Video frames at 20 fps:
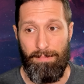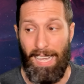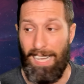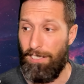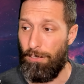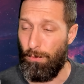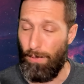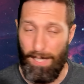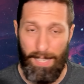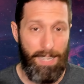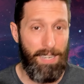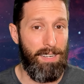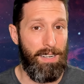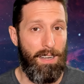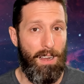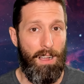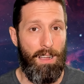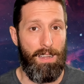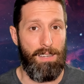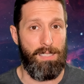that's really going
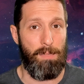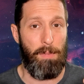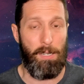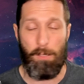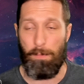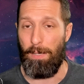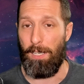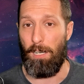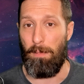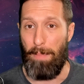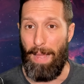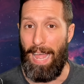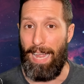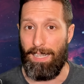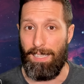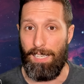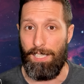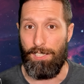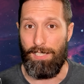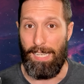to cause a much bigger
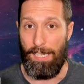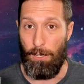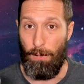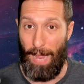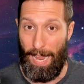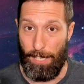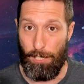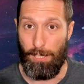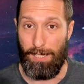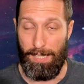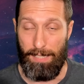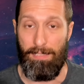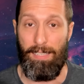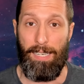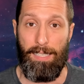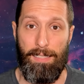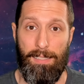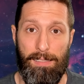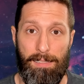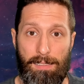backlash than you actually think.